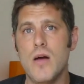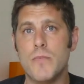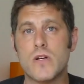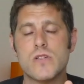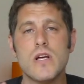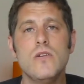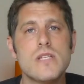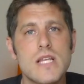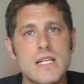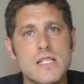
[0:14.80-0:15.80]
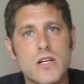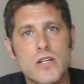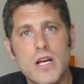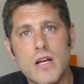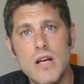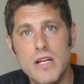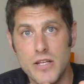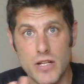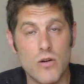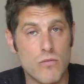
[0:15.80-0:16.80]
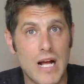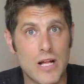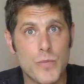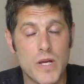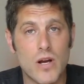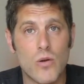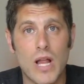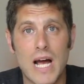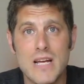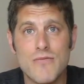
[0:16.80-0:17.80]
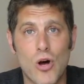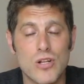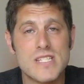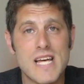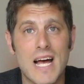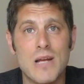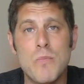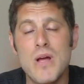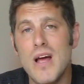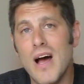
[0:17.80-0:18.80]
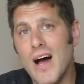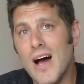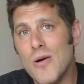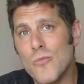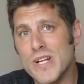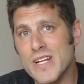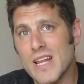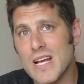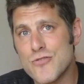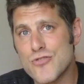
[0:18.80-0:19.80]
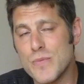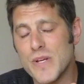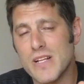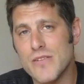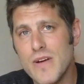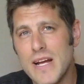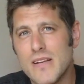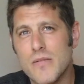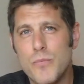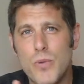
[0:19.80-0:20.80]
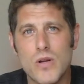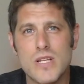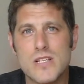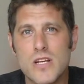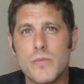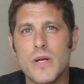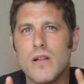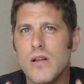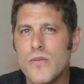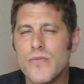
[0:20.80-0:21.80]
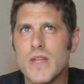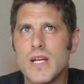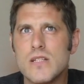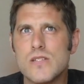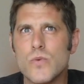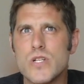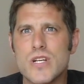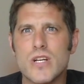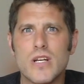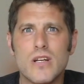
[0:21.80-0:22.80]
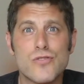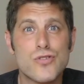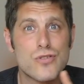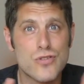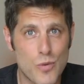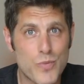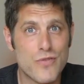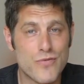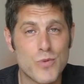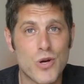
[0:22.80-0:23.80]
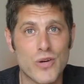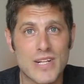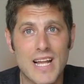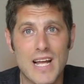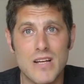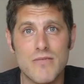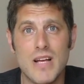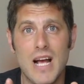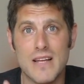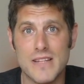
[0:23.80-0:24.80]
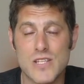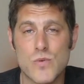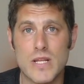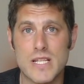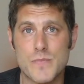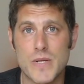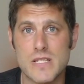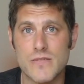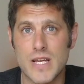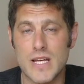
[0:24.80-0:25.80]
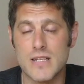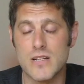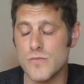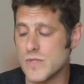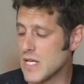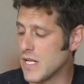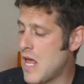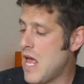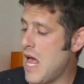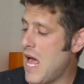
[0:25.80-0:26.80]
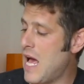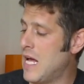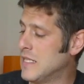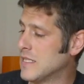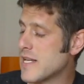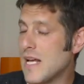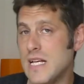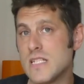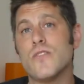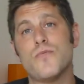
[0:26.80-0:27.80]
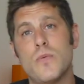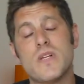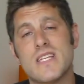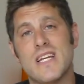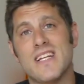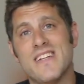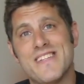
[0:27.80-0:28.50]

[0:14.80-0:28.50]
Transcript: because those things are going to, help you go live on time when you're live streaming an event, but there's going to be a lot of things which are going to stop you from going live, and that's where this piece of kit comes in. And as you've probably seen in the